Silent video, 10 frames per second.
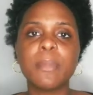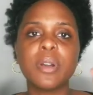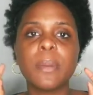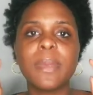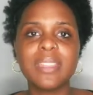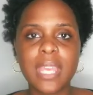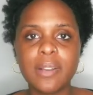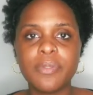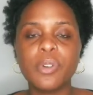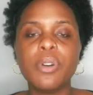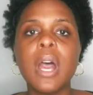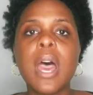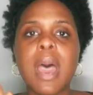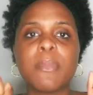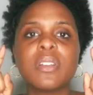I'm gonna be thankful.
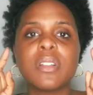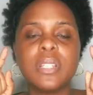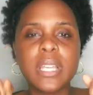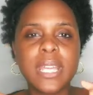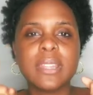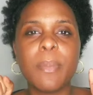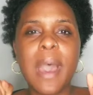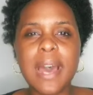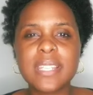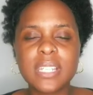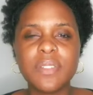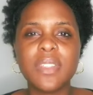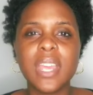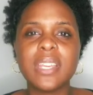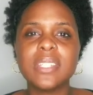I'm gonna look at the positive
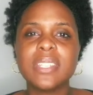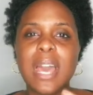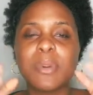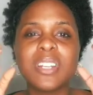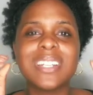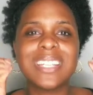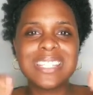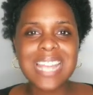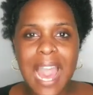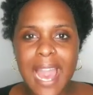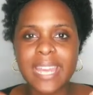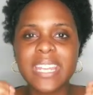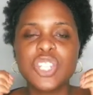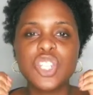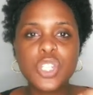things. I'm gonna
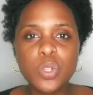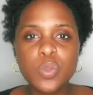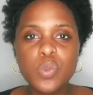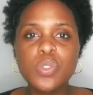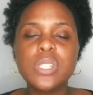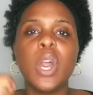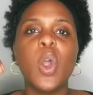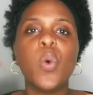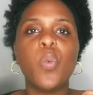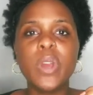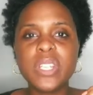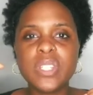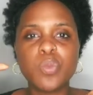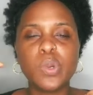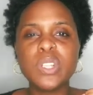decide and choose
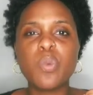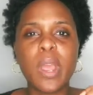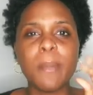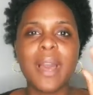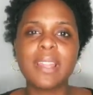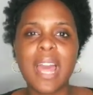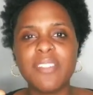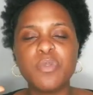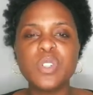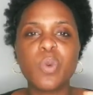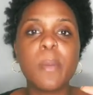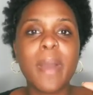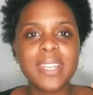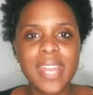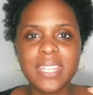which way
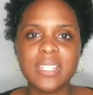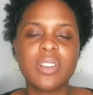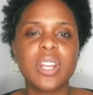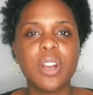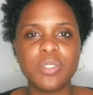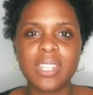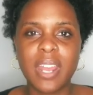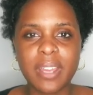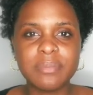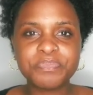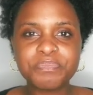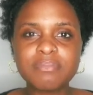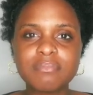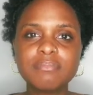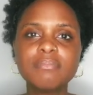my day is gonna go today.
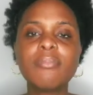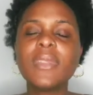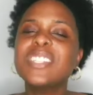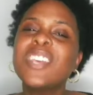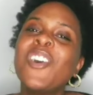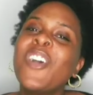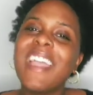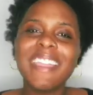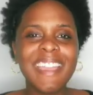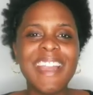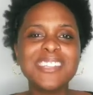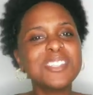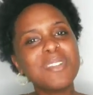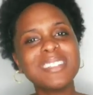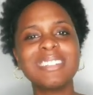So yeah, I
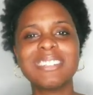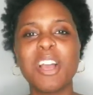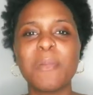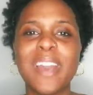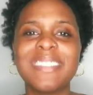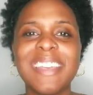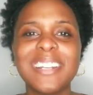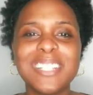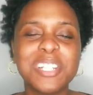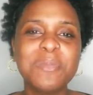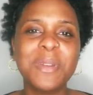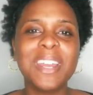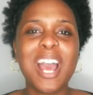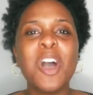just wanted to talk about that a little bit.